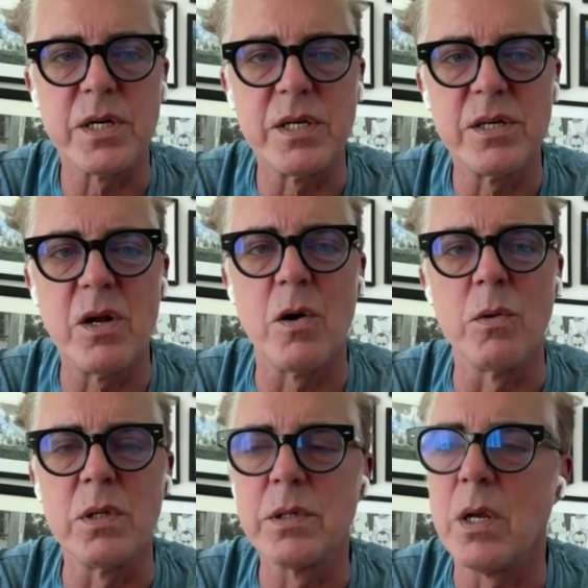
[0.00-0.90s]
and I said, "Oh,
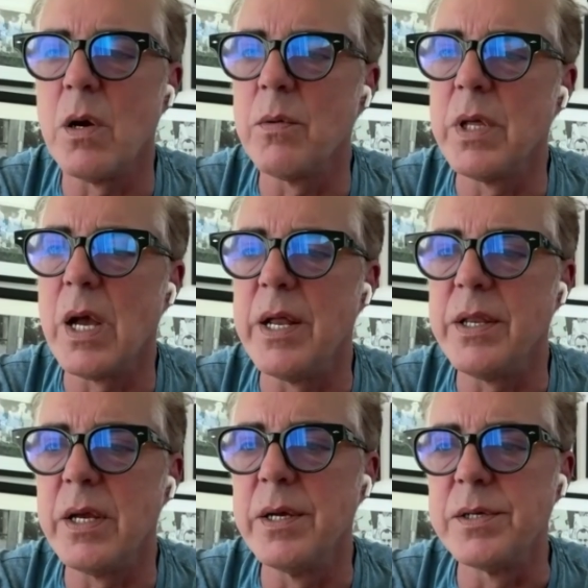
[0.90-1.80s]
well, the
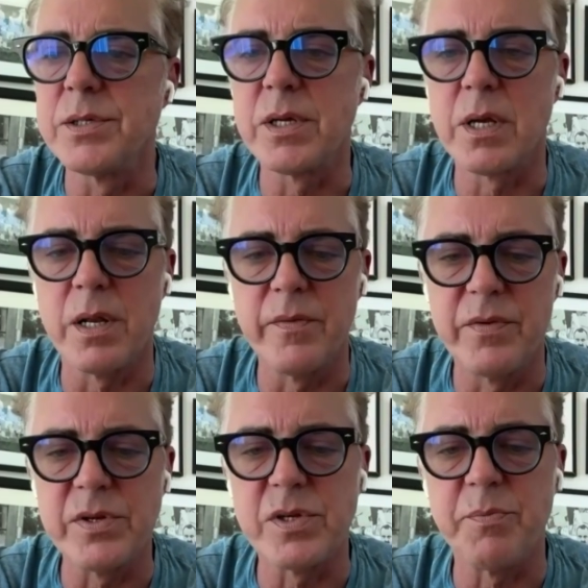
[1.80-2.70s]
idea is to kind
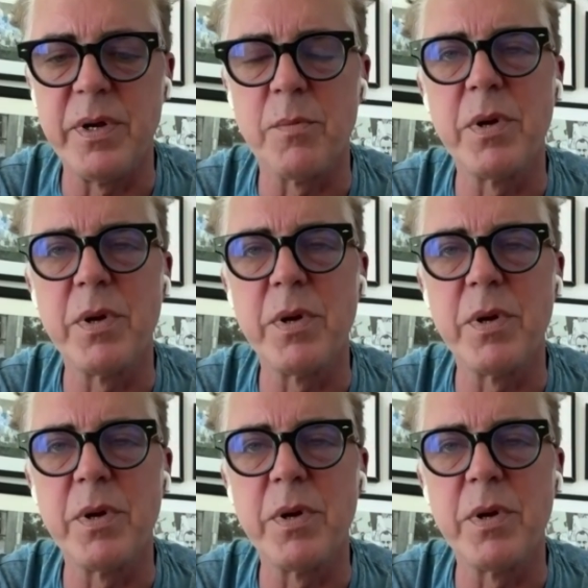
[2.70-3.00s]
of disappear,